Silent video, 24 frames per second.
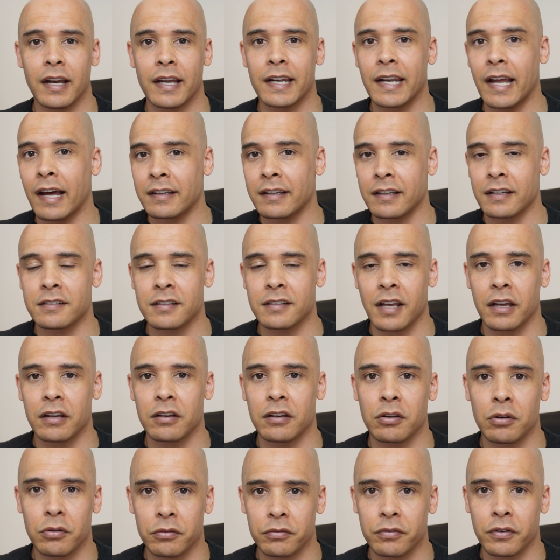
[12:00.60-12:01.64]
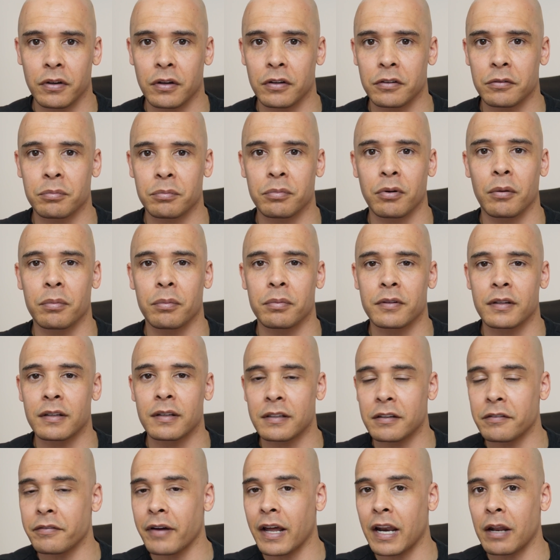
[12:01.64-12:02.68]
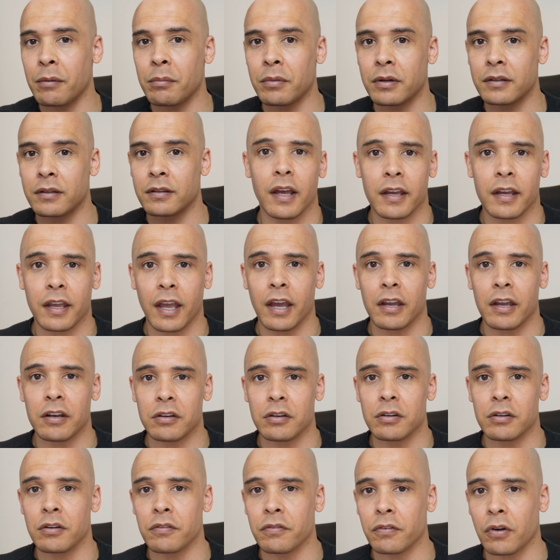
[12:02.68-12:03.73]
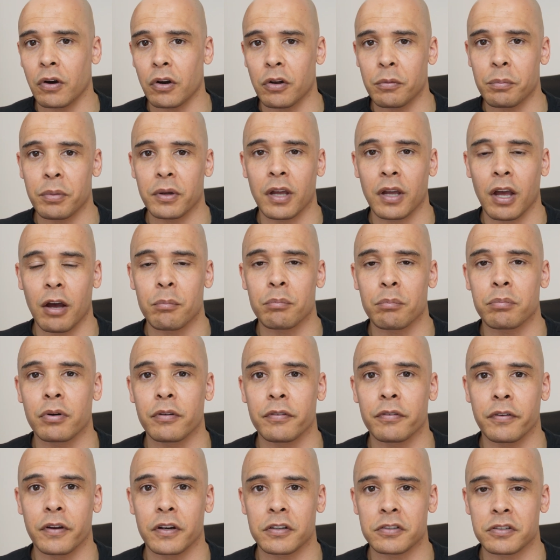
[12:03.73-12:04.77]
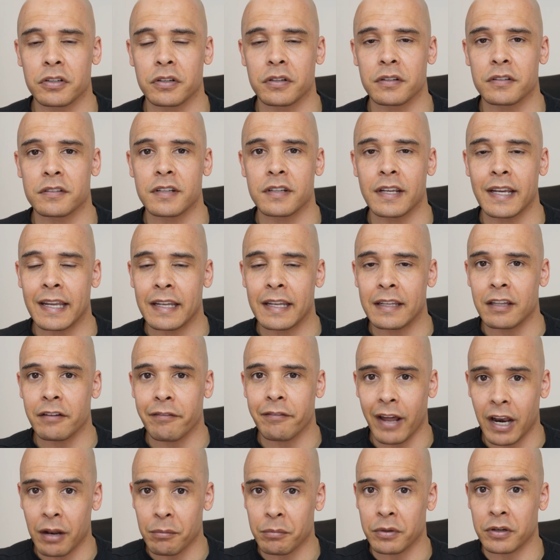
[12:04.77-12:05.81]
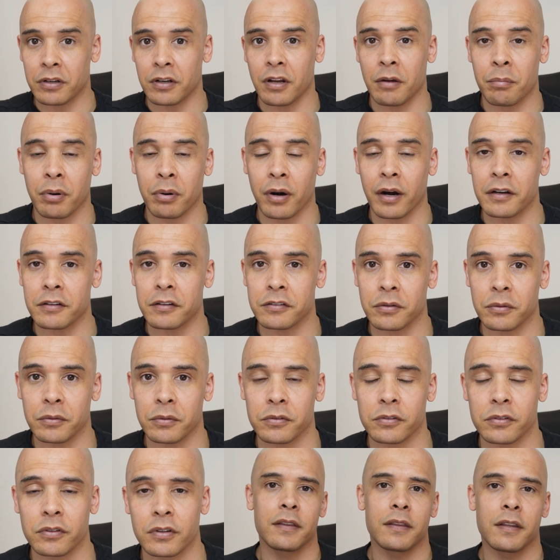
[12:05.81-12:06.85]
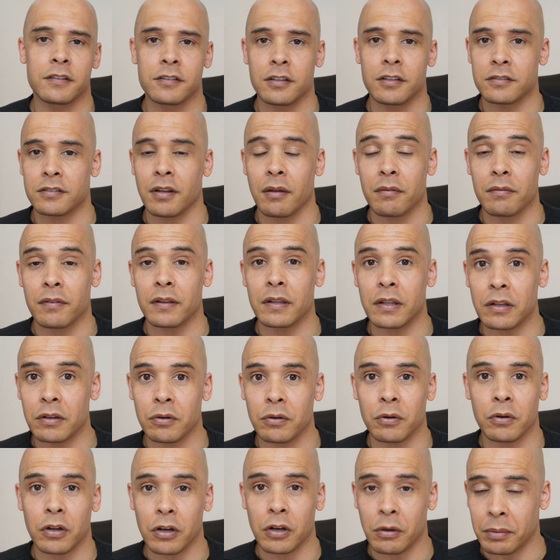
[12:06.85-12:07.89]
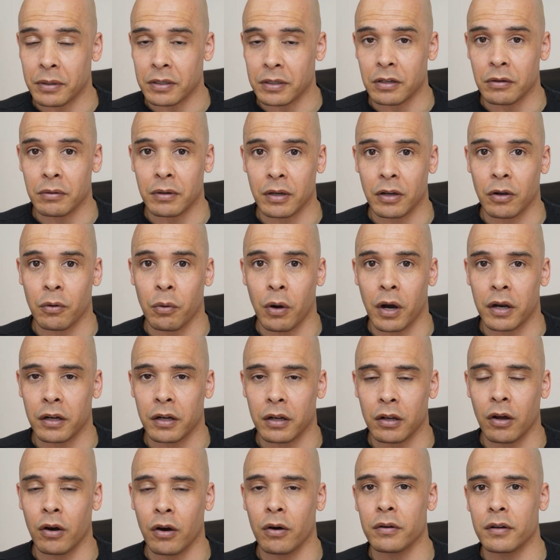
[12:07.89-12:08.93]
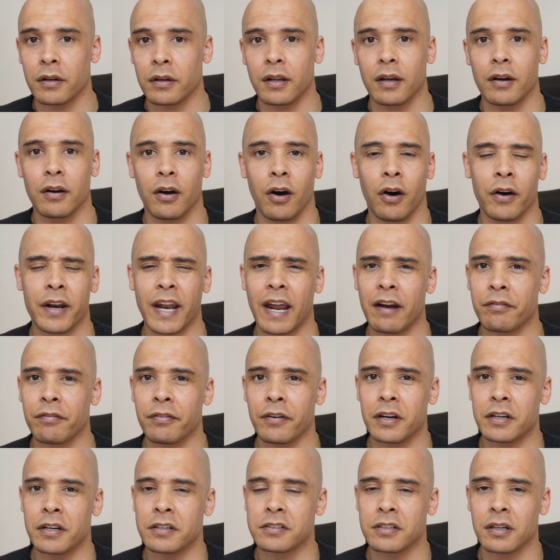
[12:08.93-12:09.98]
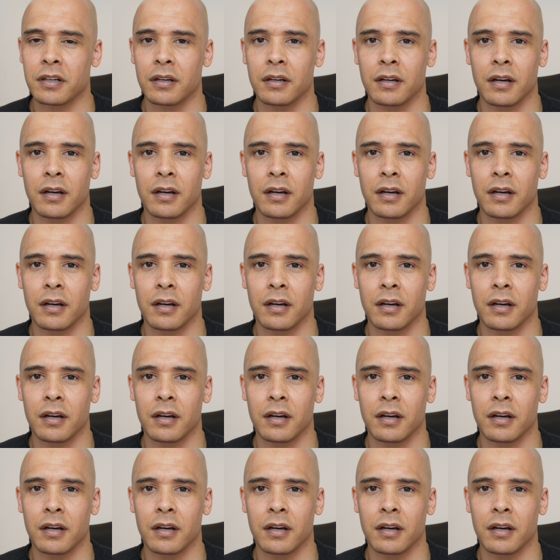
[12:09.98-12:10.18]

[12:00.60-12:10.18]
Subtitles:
and undertake your first property development. Again, you've got to become proficient in development appraisals. This is something that you're going to be doing quite a lot. On average,